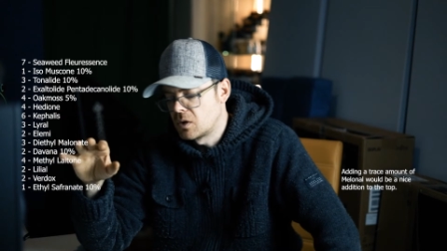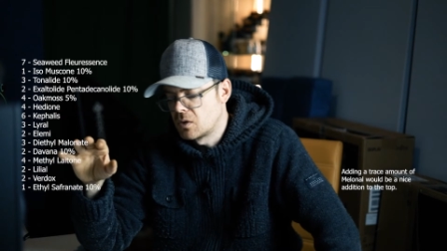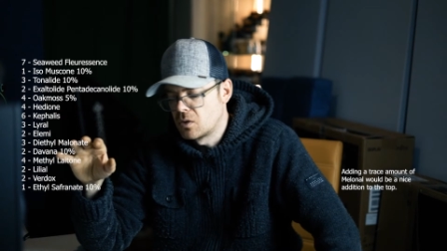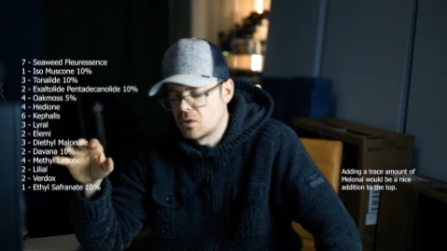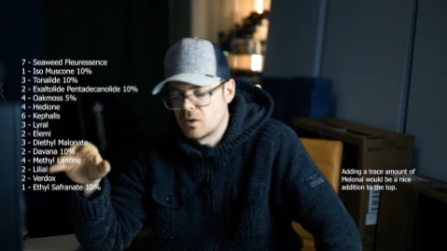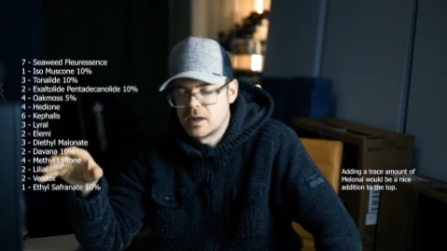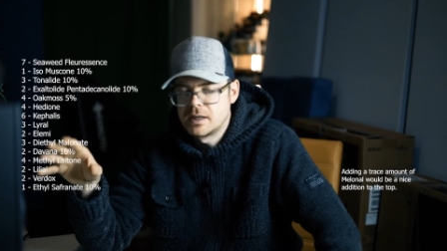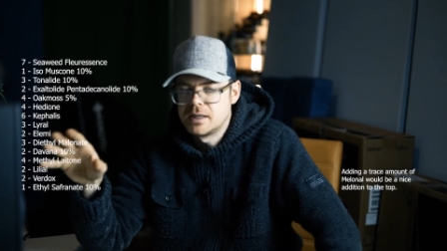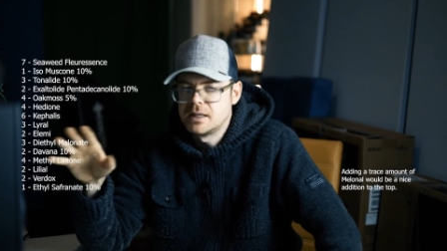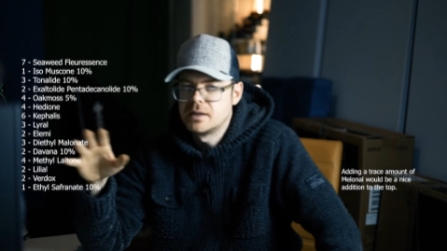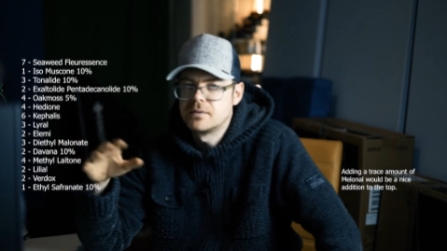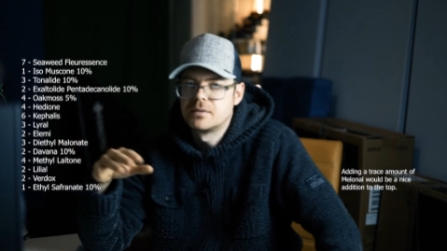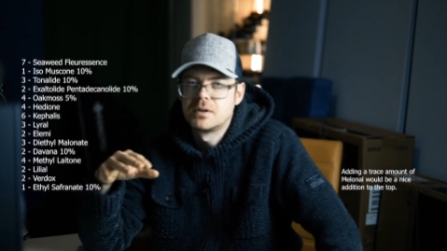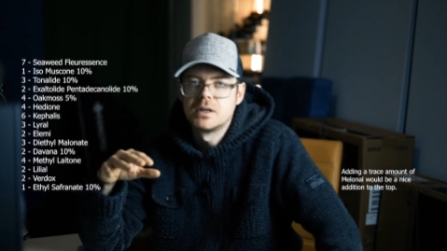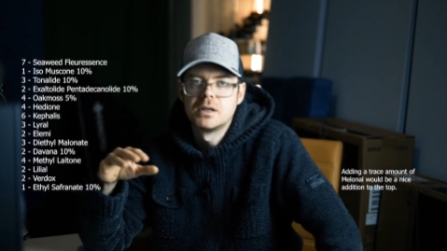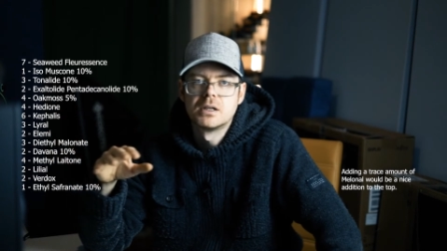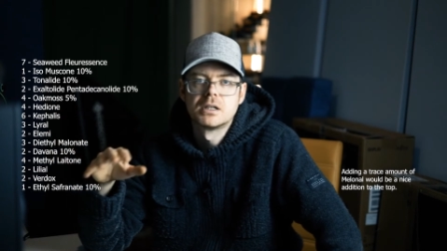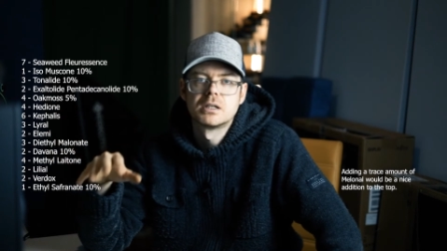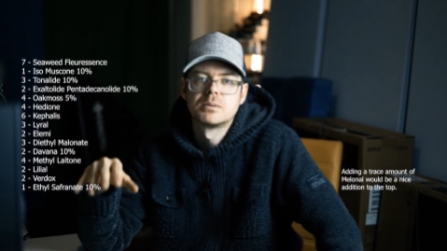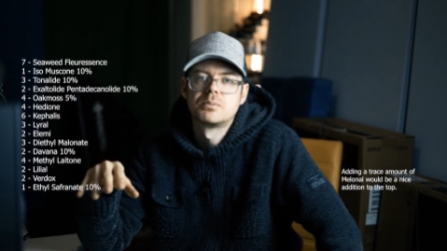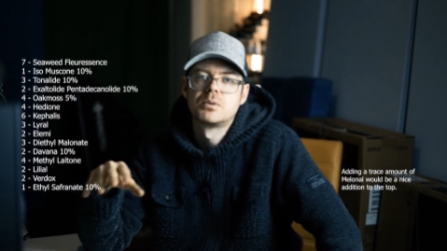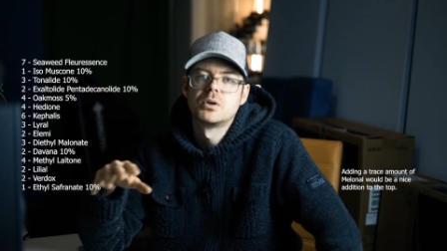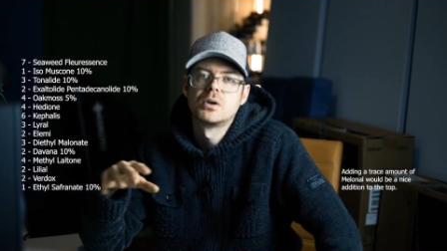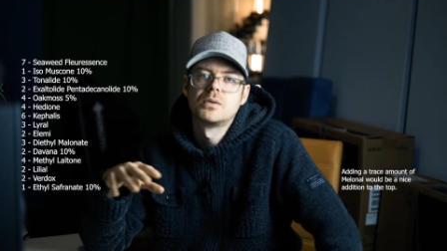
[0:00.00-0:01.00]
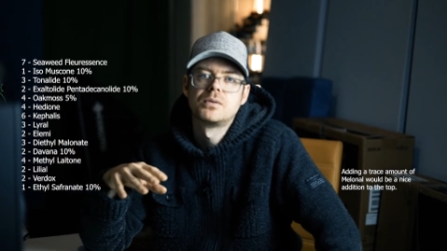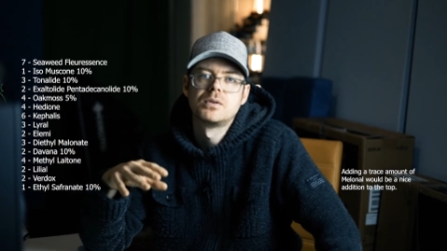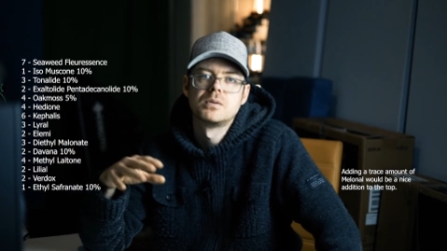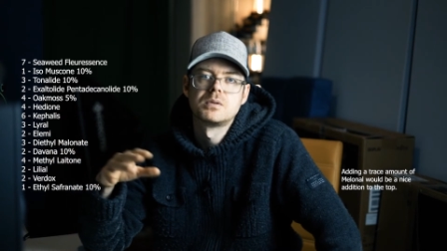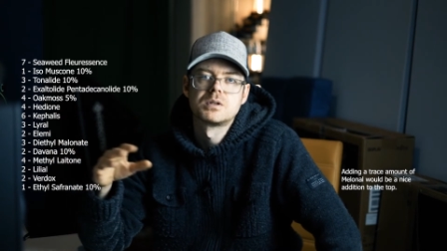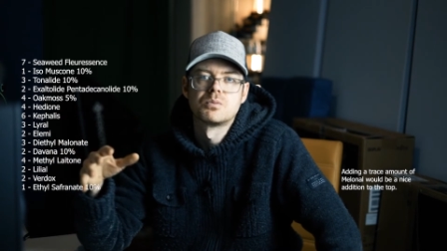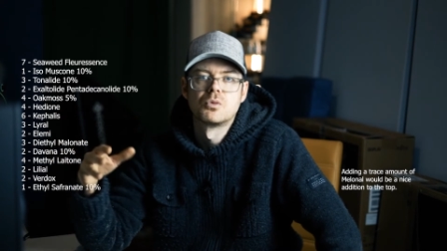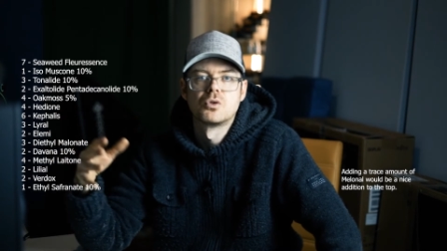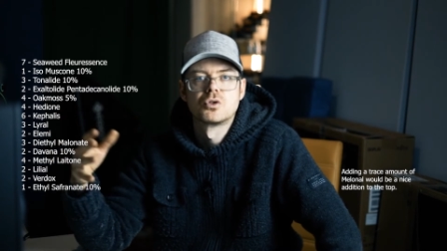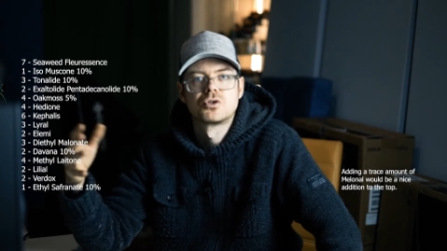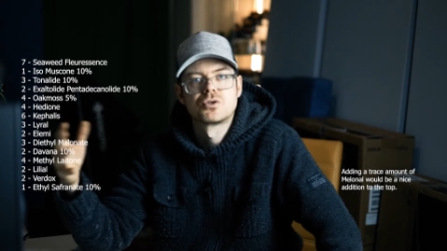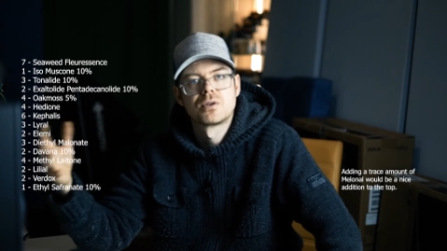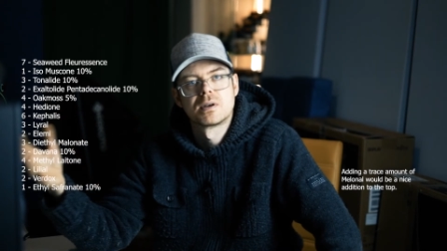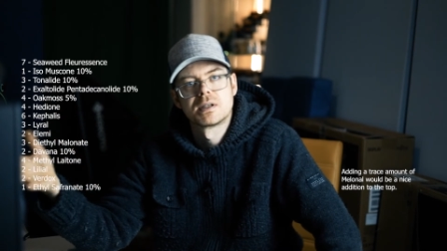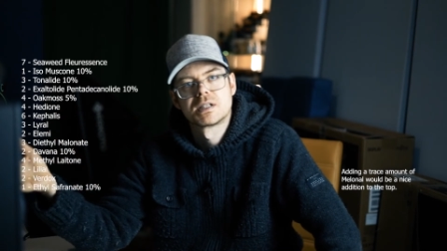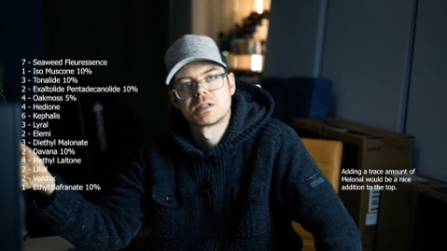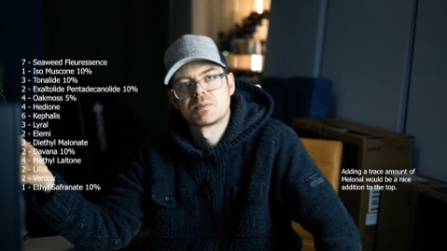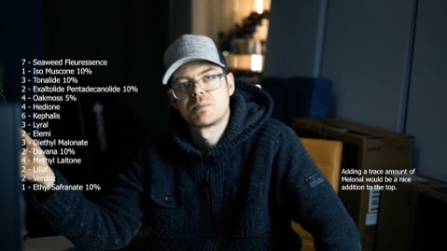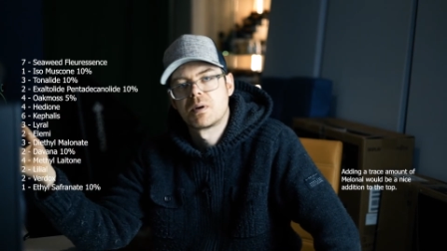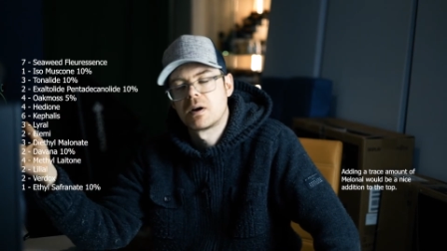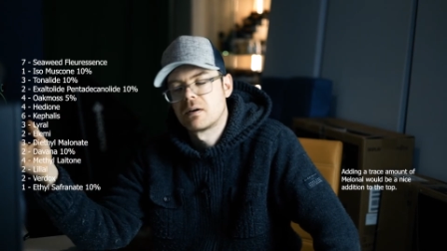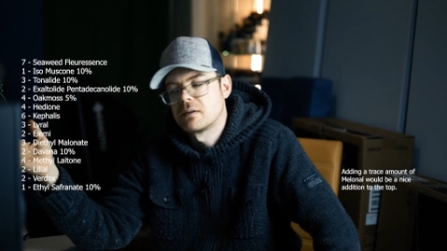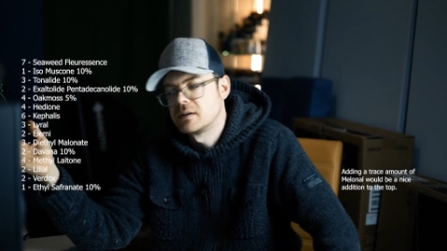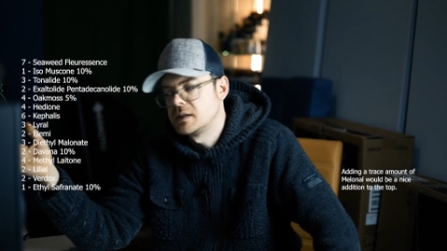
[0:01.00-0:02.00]
or any of the other perfumes more
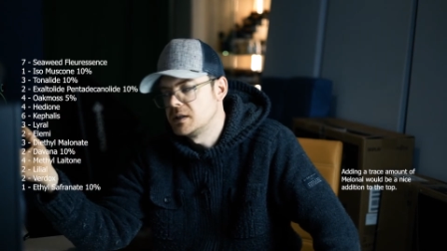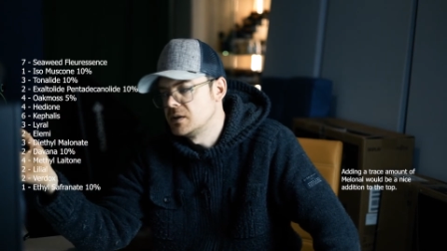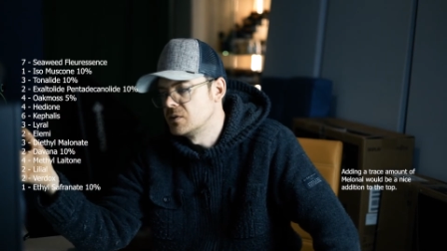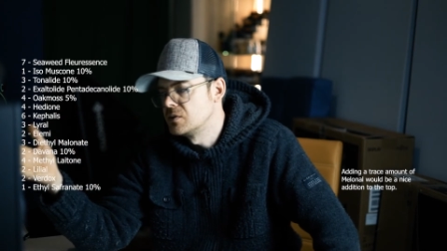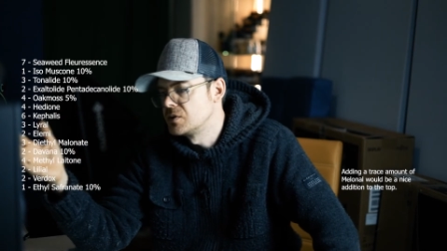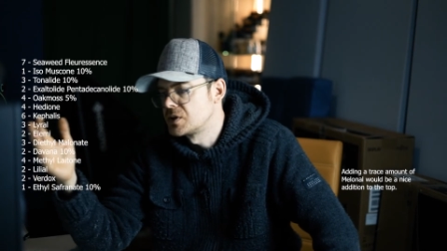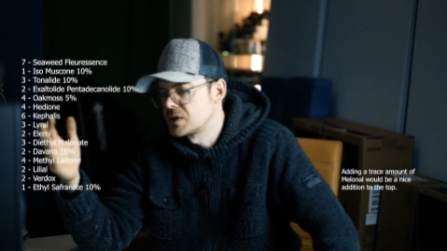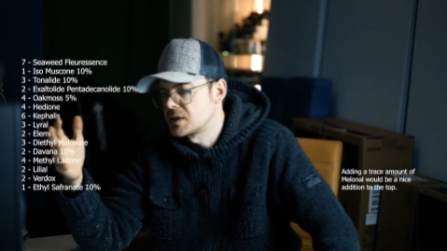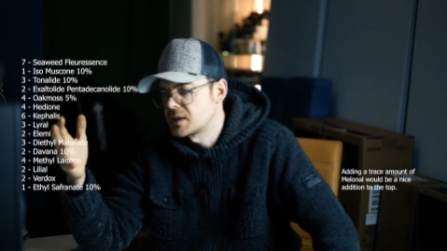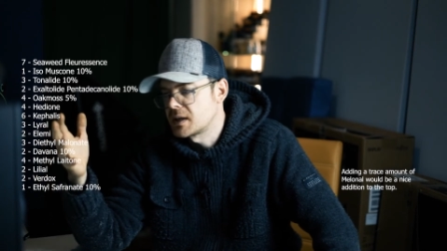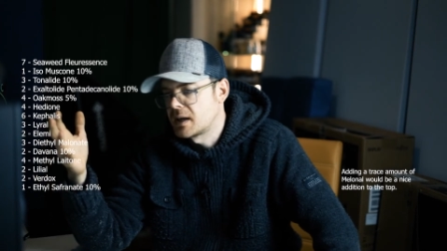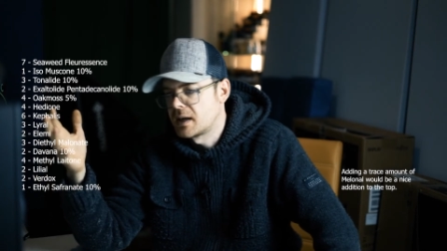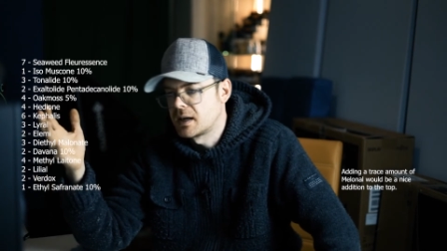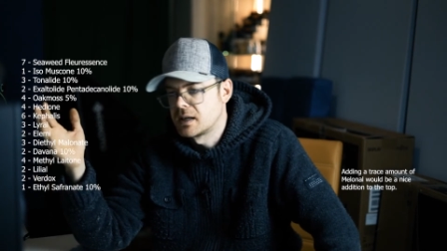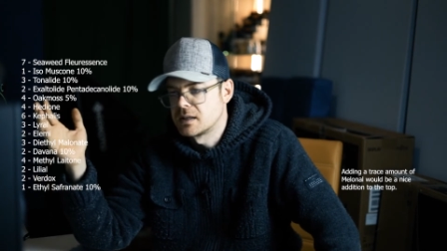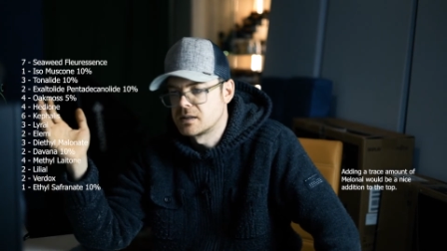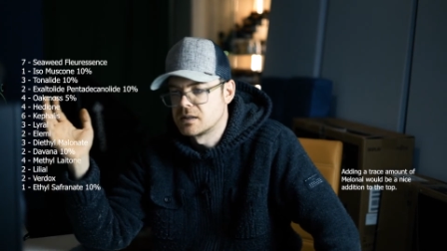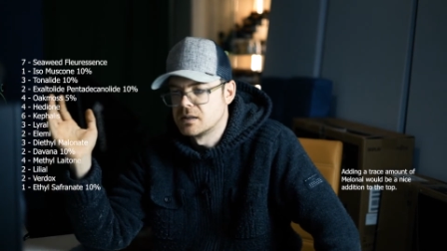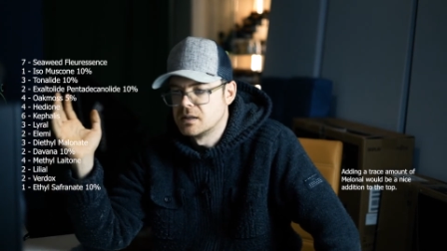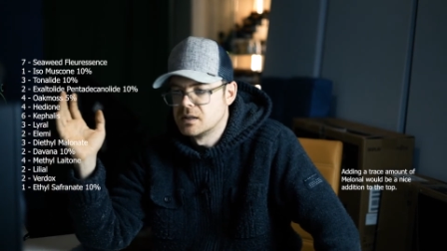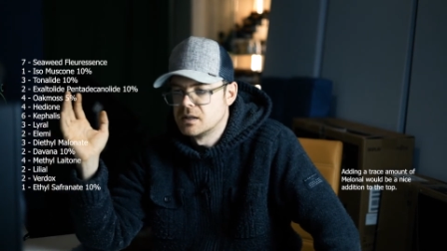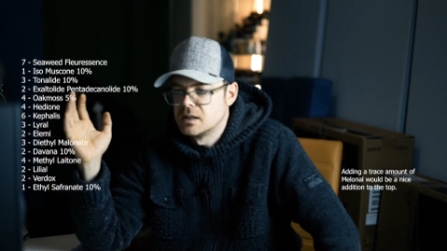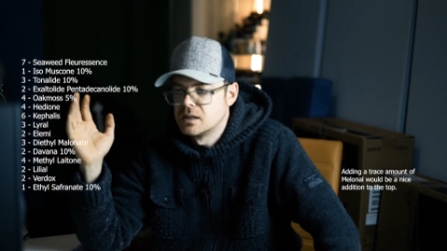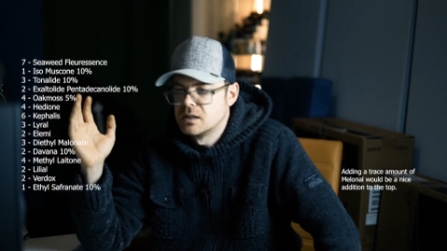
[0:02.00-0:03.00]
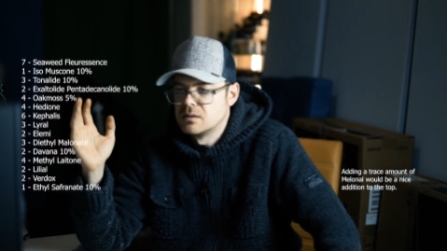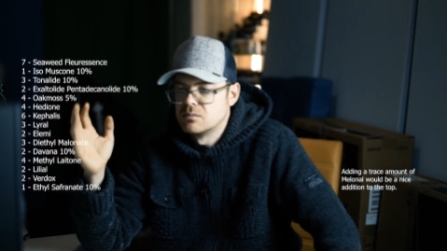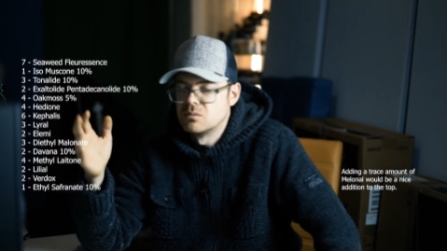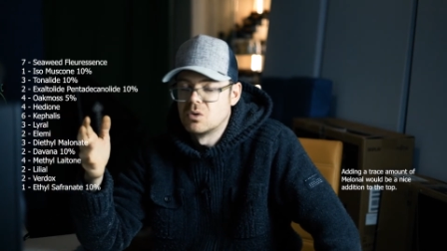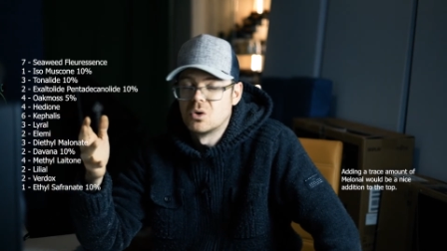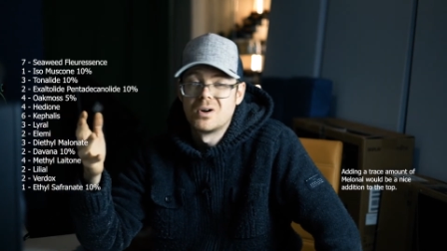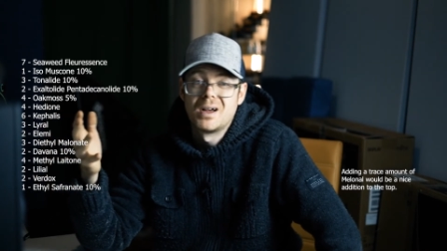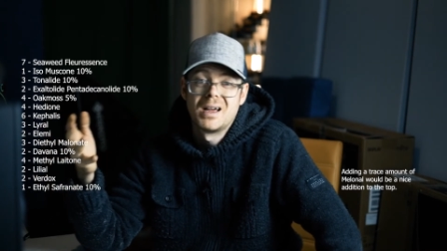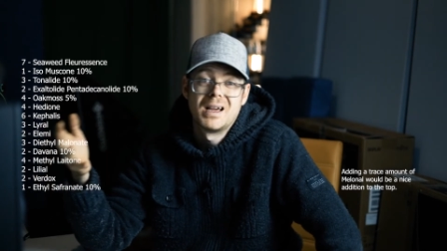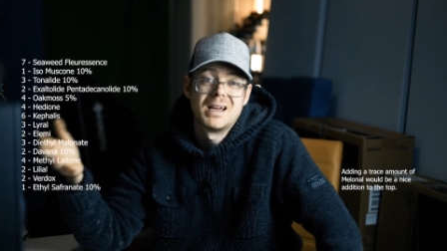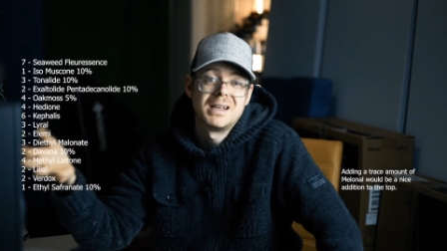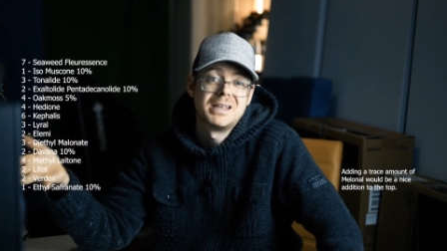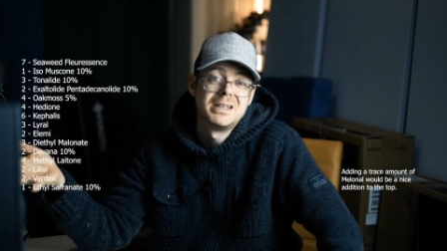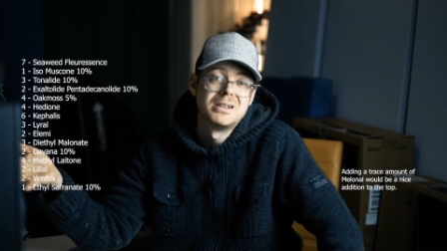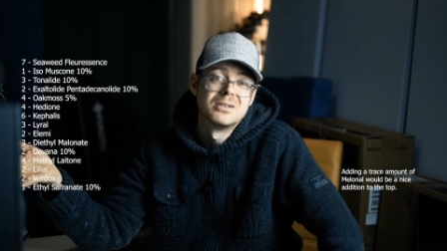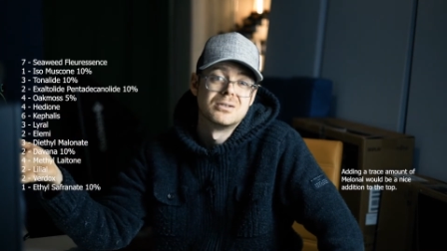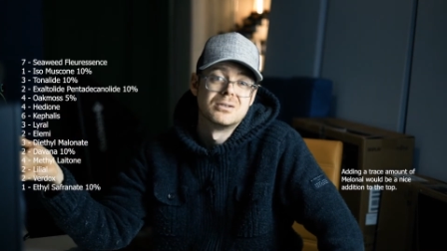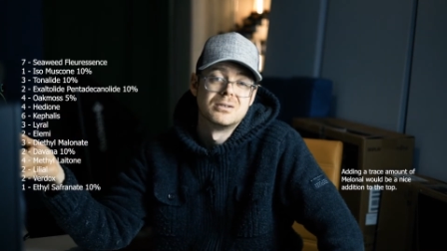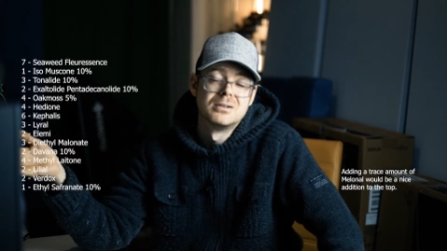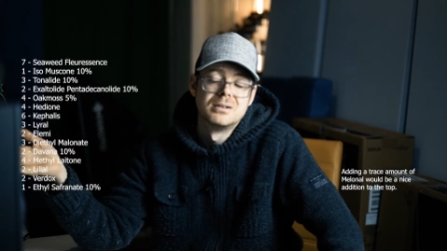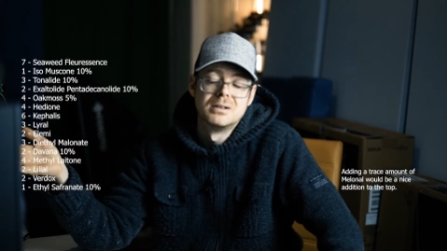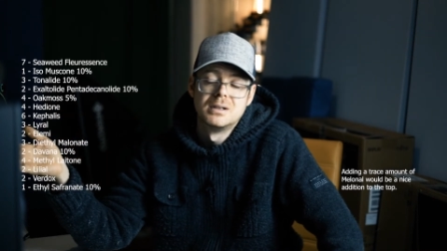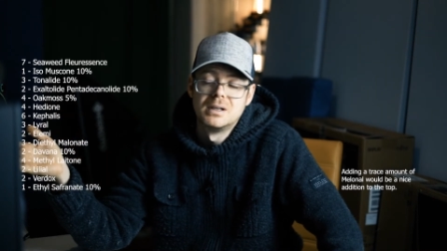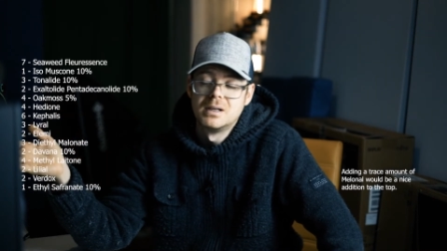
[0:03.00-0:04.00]
transparent, you would just add more
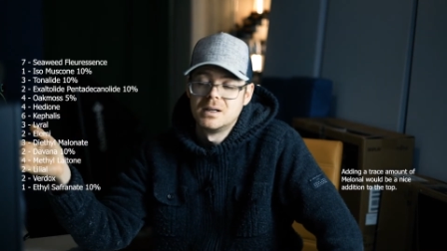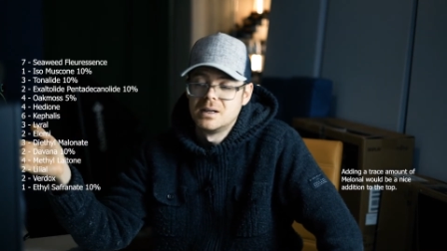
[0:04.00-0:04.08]
hedione.